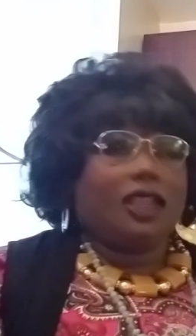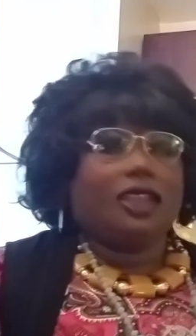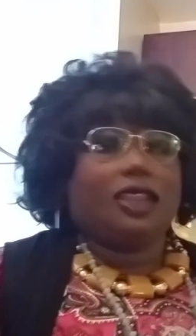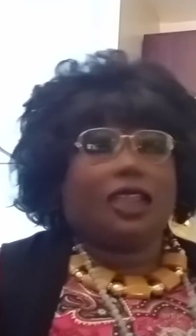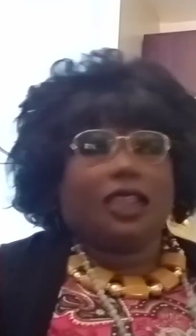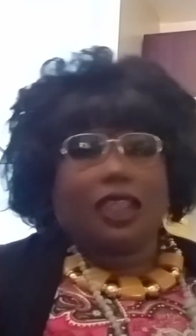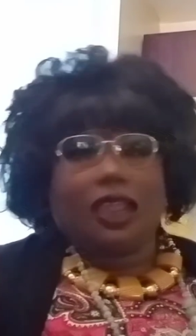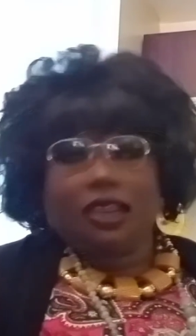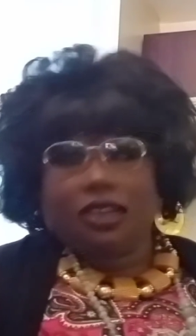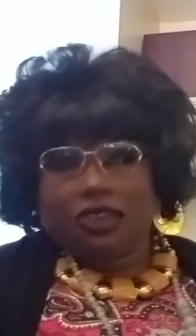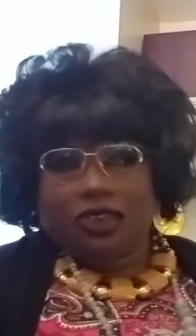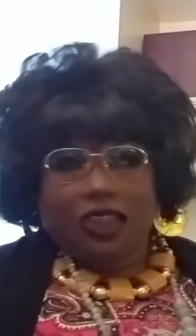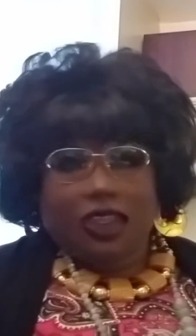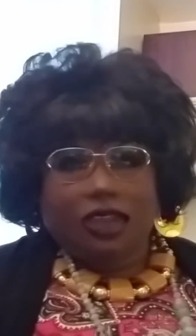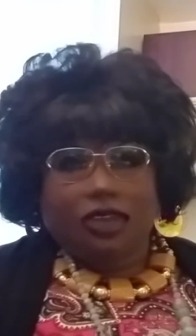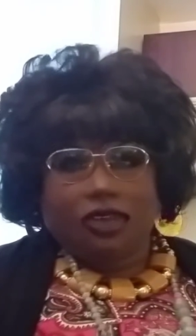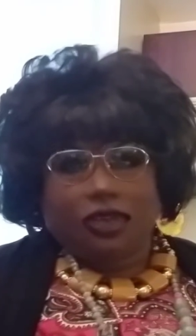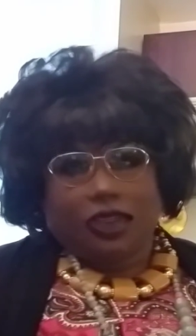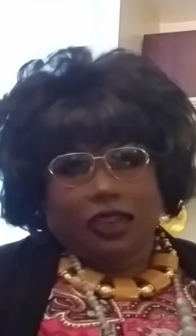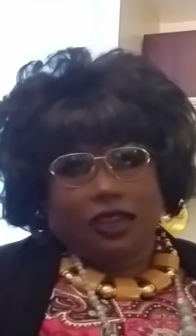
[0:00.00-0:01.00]
The next
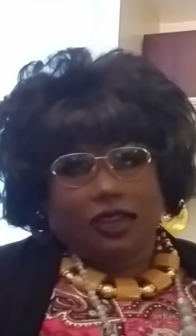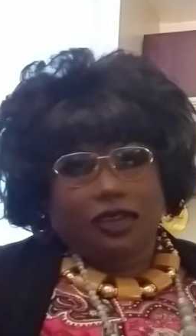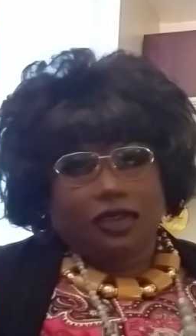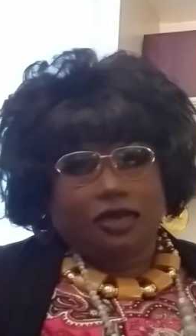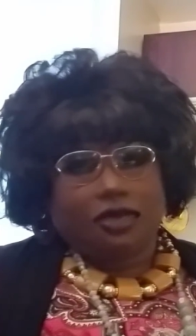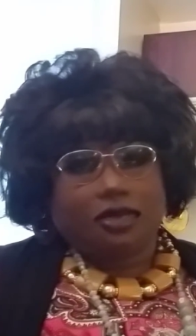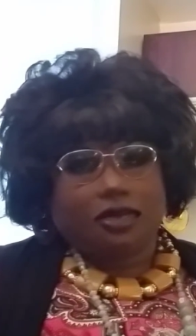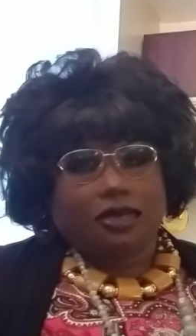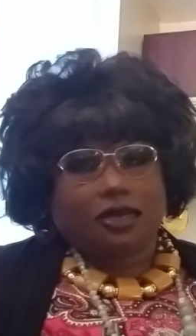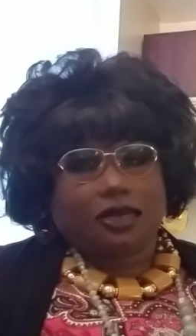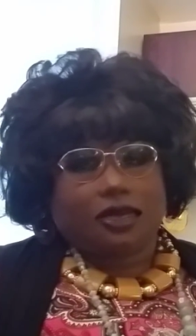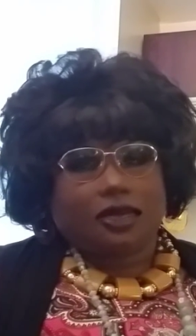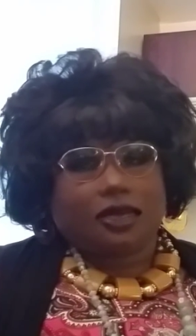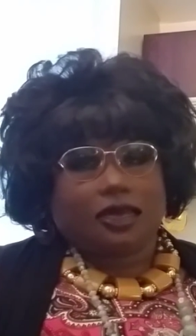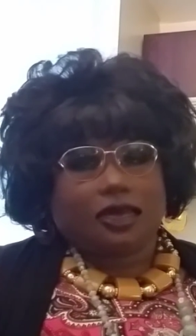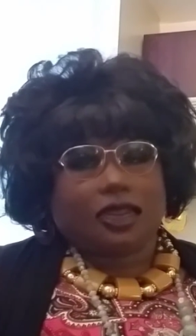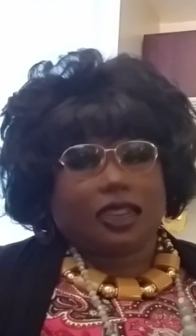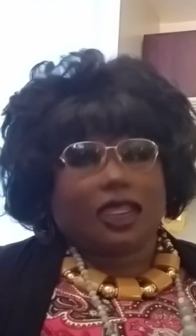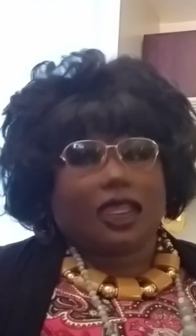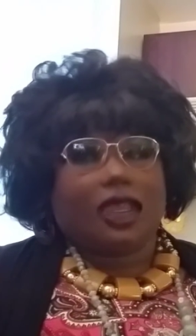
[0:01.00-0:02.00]
thing you need,
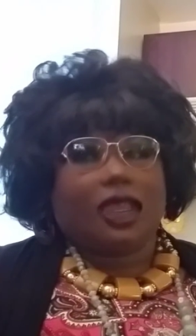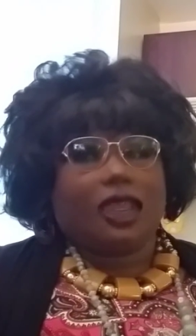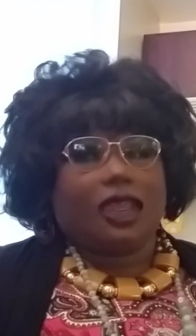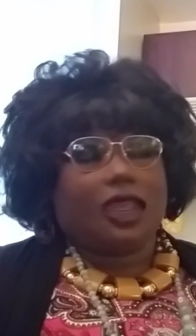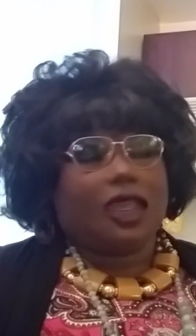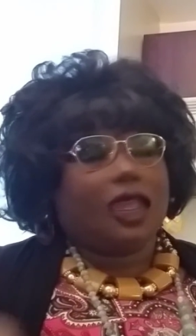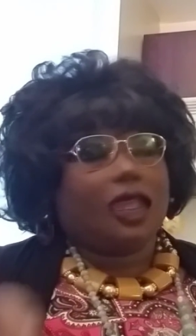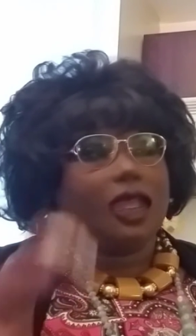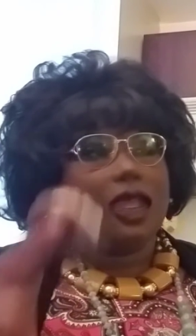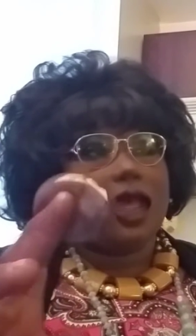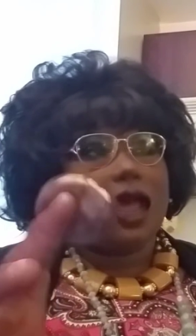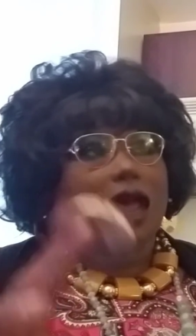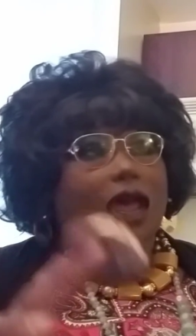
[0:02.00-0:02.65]
and